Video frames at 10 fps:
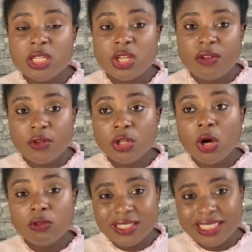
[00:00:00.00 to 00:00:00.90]
so if you're not
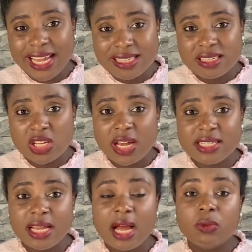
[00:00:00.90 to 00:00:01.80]
already
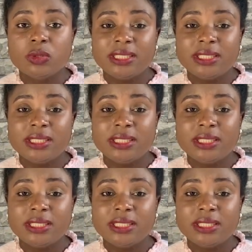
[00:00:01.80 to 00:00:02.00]
exercising i would